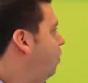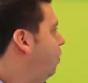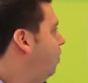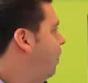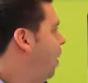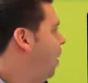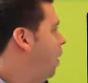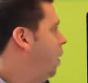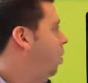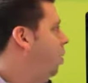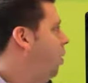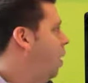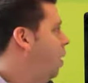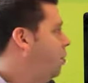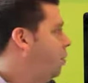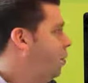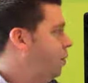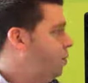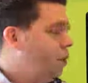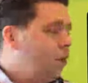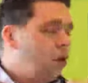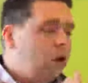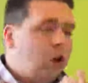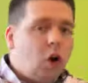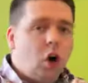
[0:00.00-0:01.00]
follow up
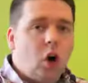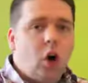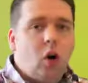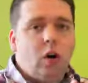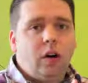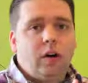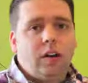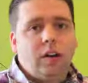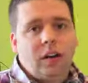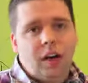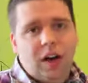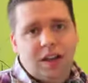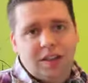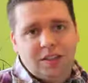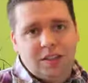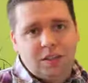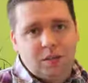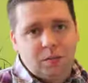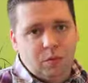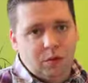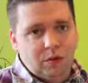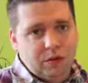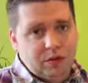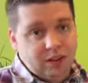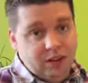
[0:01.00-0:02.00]
with their current
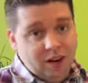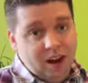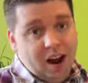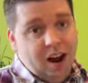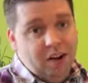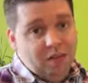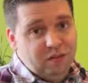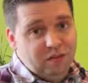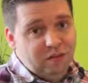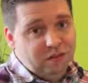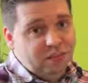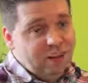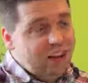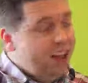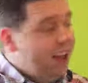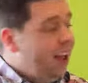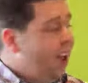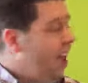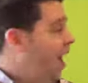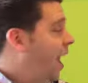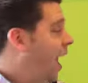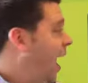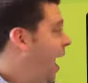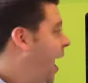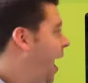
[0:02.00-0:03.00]
customers enough.
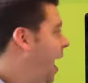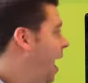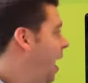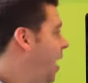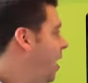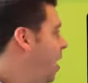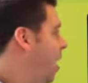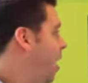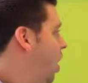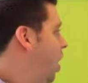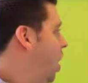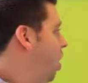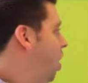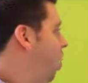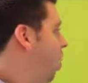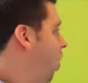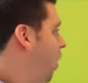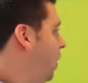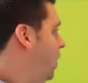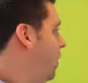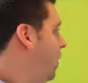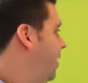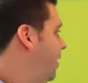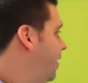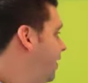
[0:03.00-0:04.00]
And
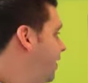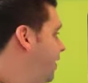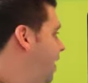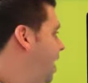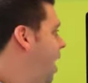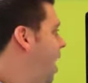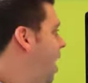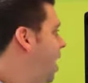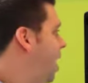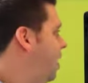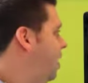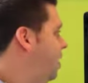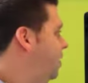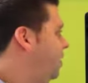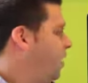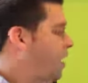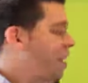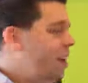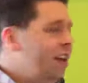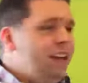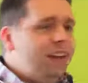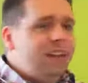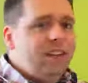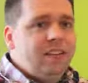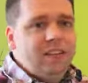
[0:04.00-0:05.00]
what this does
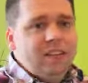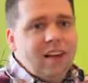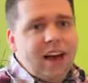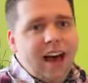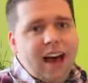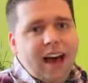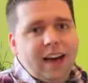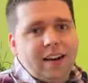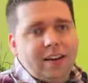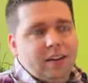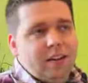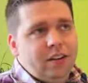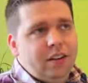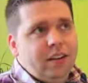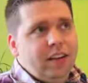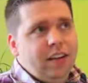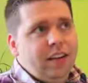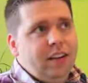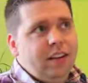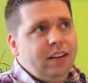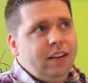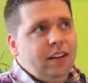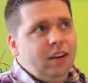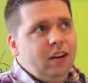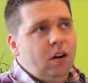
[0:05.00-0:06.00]
is that,
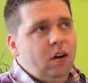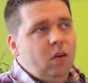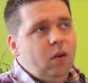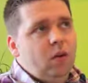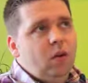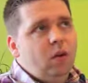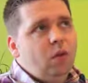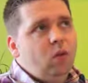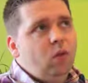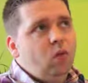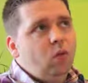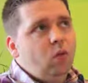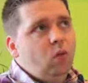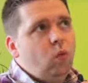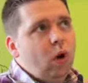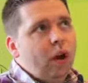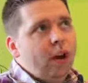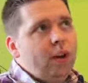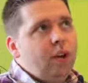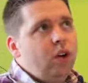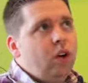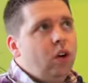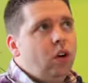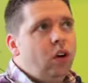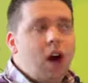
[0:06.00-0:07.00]

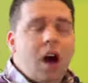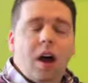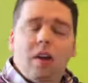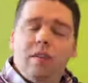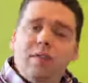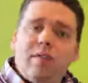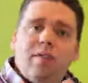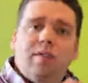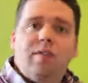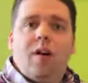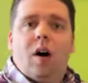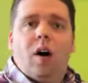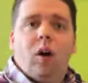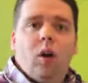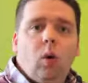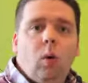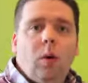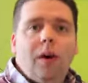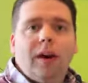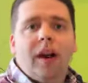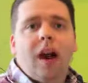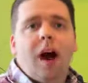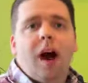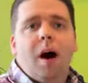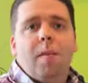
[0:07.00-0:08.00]
when you're not
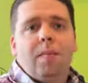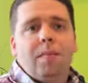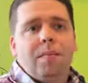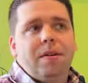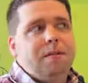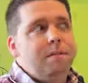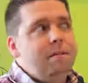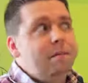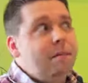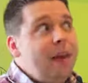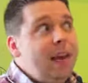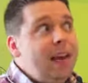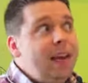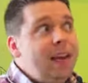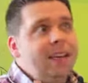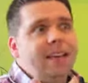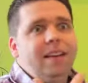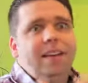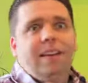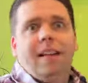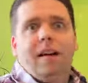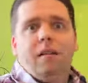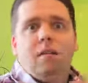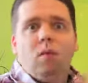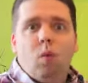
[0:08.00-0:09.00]
following up and
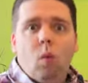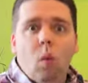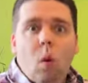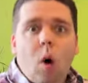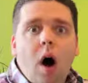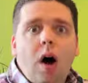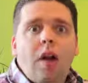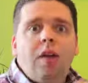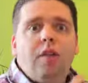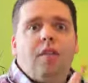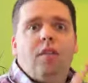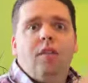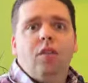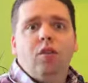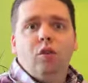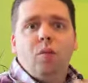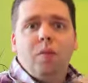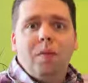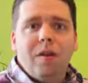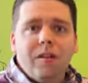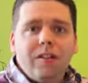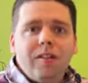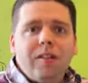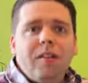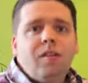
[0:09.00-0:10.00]
making them want to do
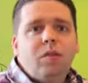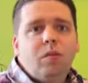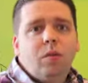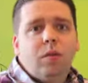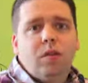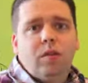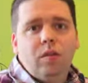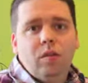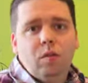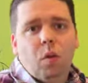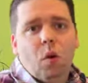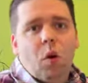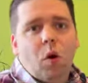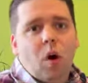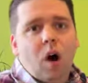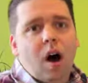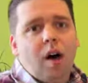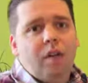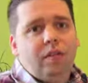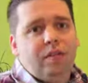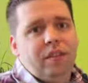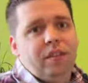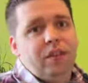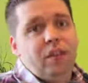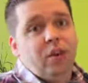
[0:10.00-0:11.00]
business with you more
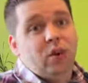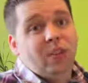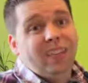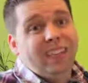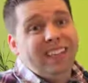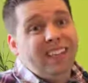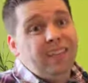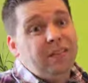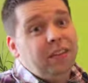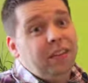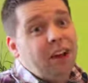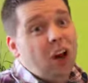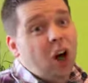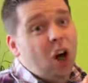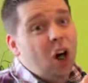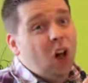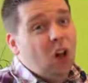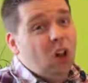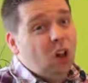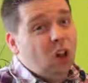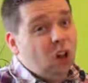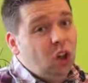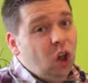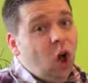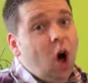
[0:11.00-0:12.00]
often, you're leaving
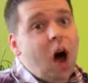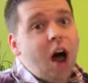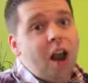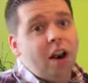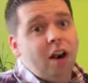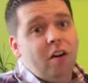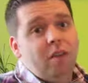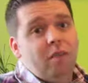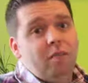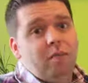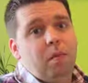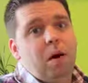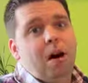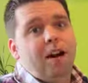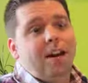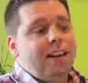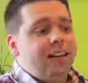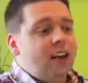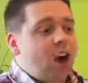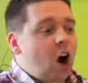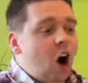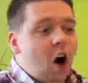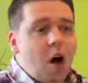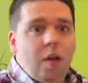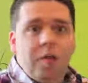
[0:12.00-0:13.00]
a lot of
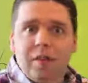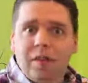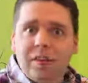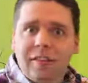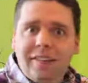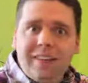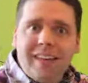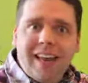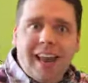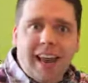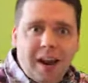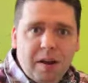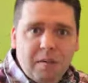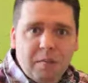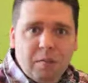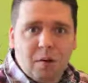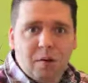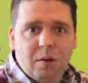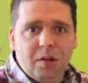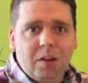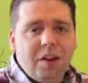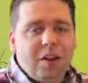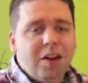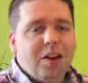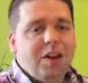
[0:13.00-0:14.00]
money on the
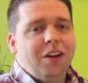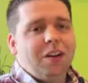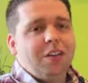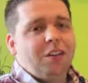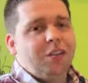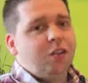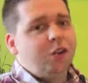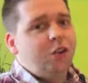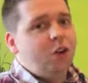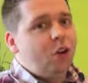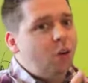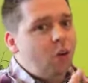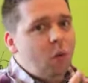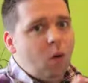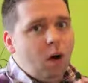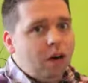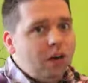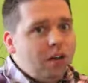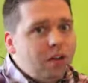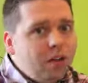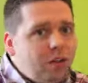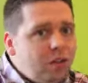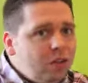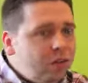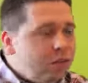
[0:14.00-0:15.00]
table. So you don't
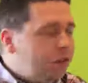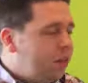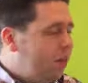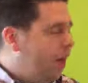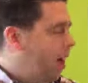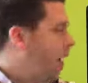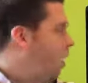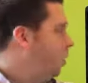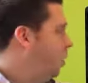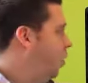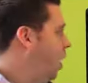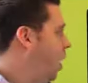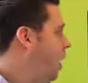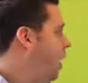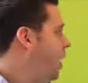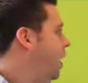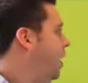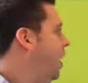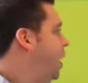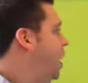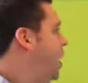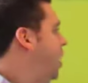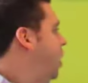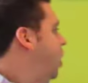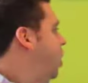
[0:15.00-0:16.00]
want to do that,
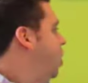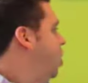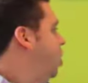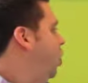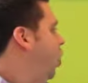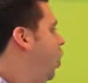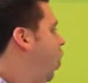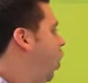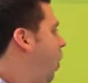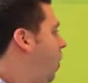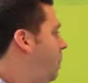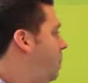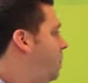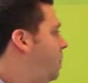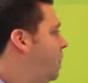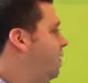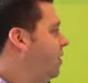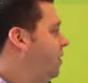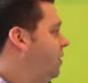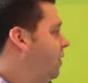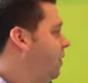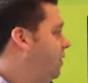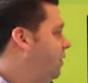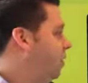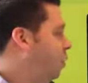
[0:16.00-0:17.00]
right? Your
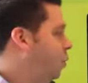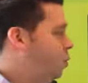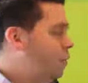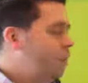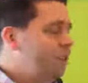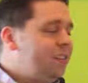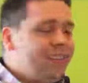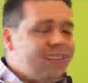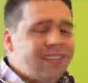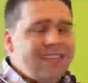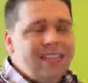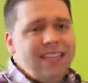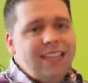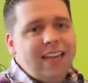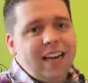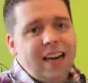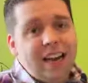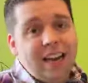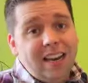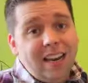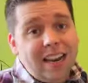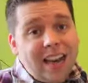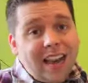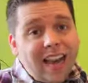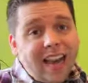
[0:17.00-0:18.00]
business would see
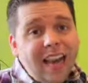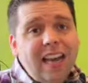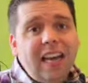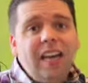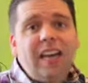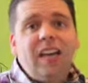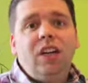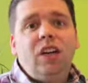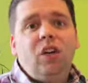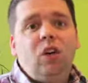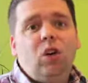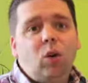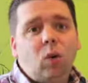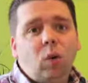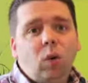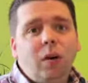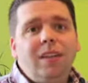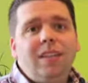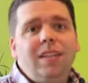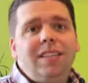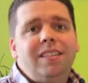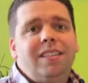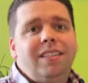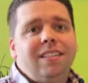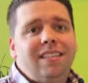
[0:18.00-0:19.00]
an
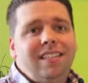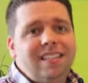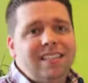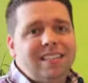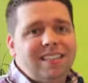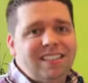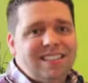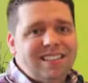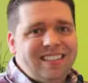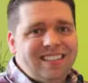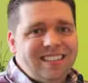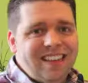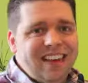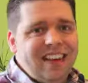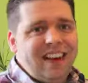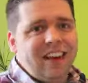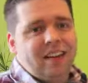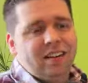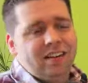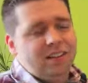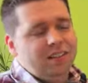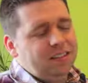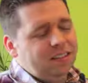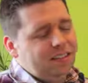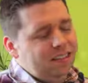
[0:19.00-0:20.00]
increase in
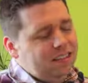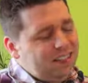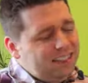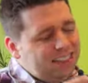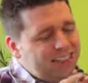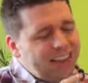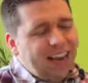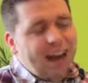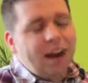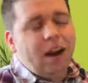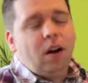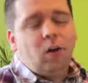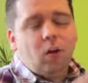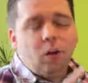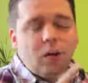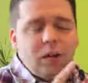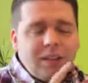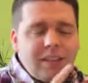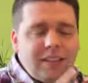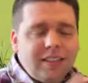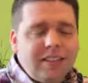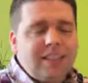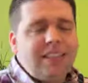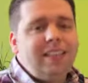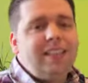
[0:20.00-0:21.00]
sales,
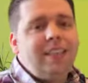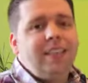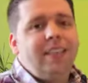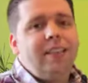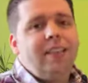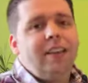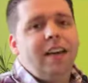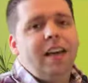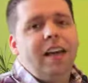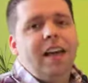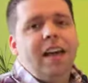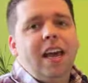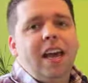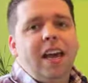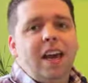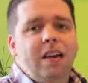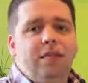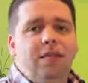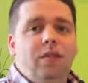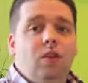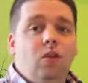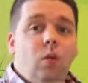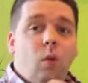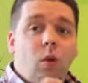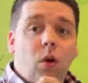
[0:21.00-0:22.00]
guaranteed,
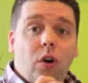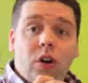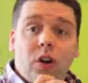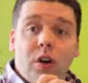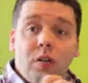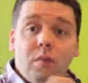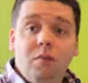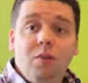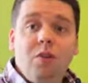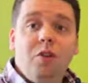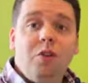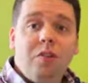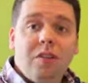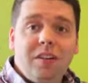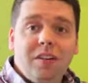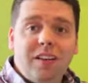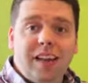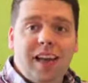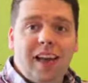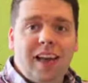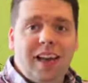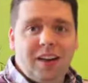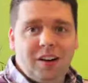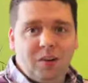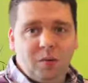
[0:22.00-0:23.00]
if you were
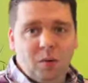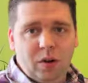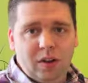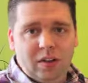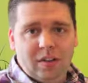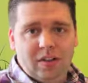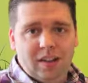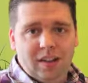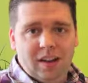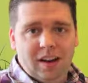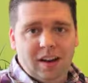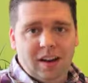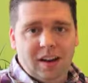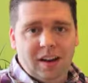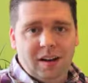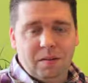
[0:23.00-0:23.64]
communicating with